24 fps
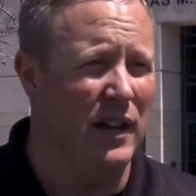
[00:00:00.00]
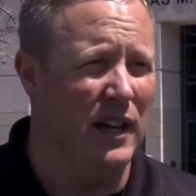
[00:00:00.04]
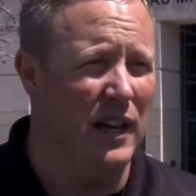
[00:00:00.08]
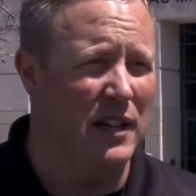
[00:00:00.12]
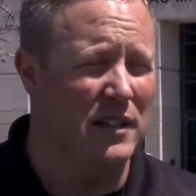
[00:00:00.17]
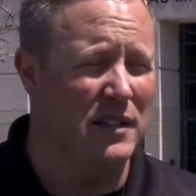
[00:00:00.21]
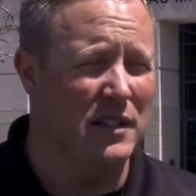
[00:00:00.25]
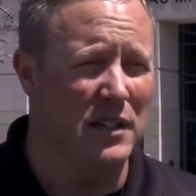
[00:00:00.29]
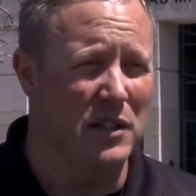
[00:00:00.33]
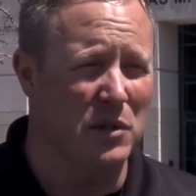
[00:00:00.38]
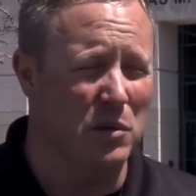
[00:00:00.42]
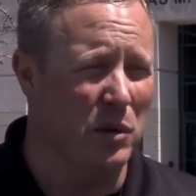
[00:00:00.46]

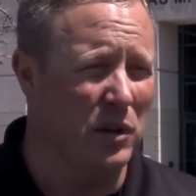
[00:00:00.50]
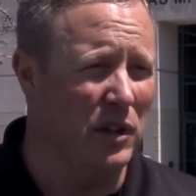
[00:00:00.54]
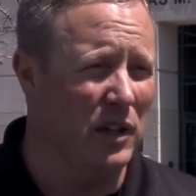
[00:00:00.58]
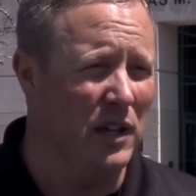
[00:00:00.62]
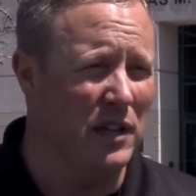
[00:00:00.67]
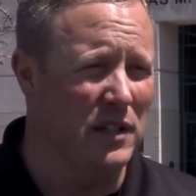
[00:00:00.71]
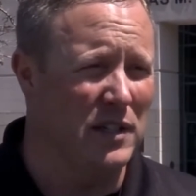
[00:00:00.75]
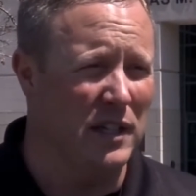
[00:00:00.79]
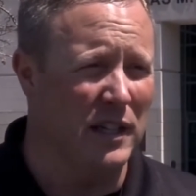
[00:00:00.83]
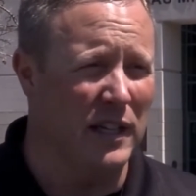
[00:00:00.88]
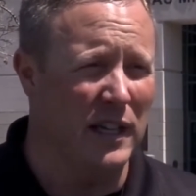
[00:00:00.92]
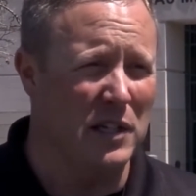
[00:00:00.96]
essence with
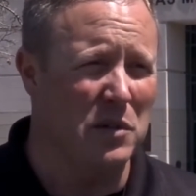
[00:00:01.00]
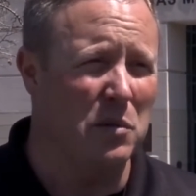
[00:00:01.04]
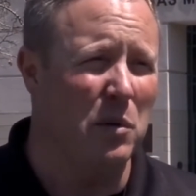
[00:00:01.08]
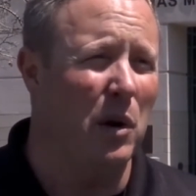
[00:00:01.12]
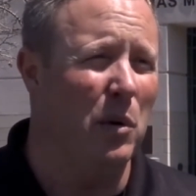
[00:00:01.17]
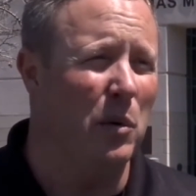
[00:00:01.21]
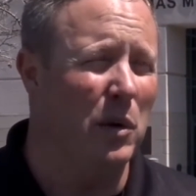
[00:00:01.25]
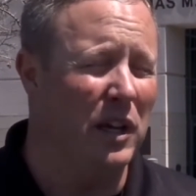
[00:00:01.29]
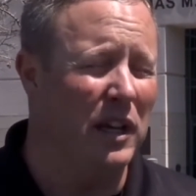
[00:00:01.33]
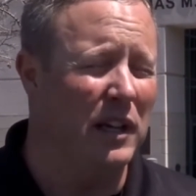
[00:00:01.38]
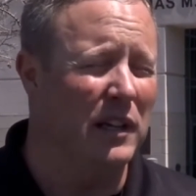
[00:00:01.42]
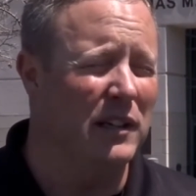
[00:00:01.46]
us and that's why
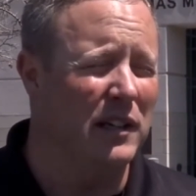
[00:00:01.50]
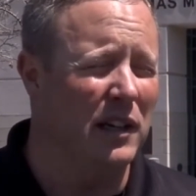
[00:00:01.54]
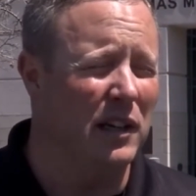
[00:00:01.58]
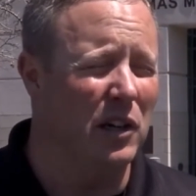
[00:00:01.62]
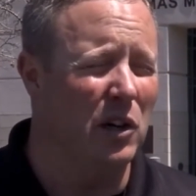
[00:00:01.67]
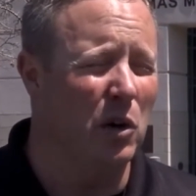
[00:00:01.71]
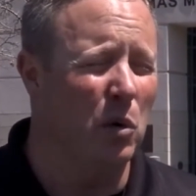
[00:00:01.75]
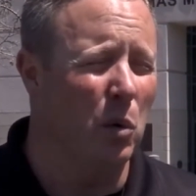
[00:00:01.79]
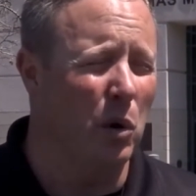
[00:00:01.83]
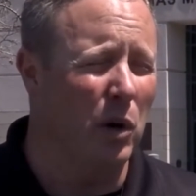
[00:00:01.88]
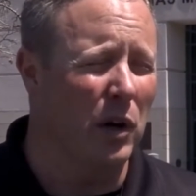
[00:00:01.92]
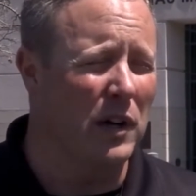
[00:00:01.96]
we continue
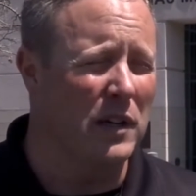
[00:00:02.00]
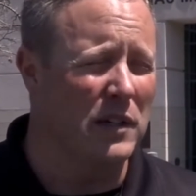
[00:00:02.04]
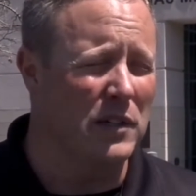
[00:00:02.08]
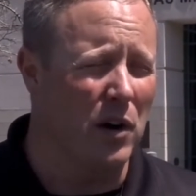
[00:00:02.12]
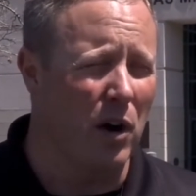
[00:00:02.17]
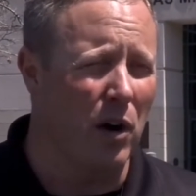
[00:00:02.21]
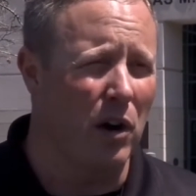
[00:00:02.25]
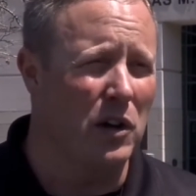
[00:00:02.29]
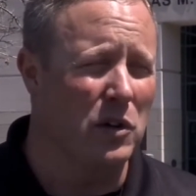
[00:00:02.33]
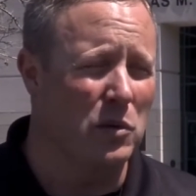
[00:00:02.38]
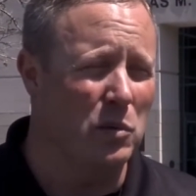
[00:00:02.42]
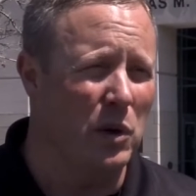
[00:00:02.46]
to work as
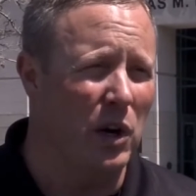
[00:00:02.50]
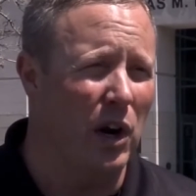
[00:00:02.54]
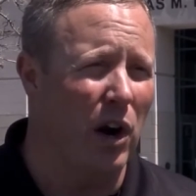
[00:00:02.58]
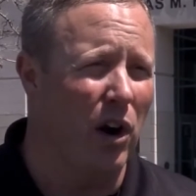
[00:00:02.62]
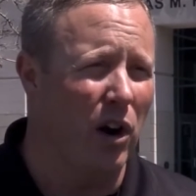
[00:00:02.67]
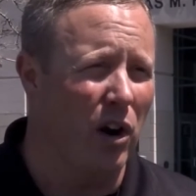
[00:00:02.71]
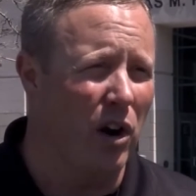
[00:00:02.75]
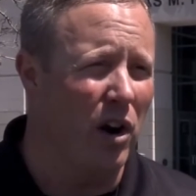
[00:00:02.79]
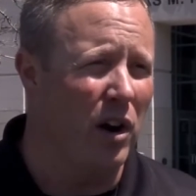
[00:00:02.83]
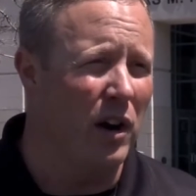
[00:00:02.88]
hard as we are